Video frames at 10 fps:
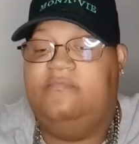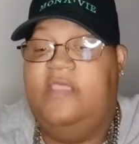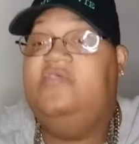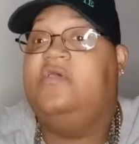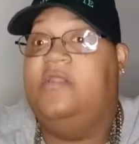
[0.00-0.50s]

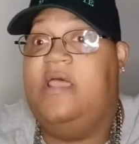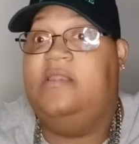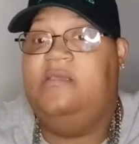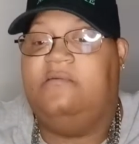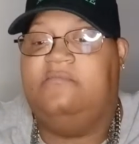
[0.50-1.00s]
That's a good
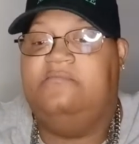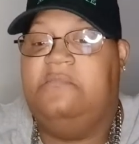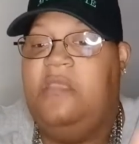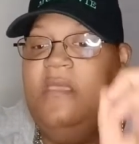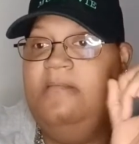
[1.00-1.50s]
idea.
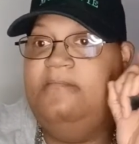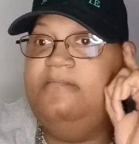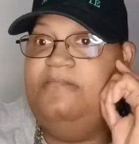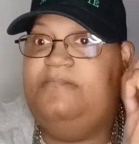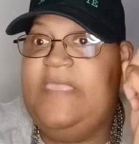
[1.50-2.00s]

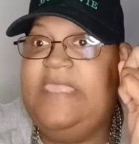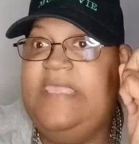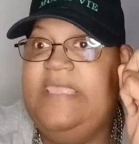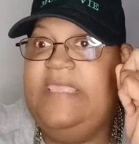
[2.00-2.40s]
Bing.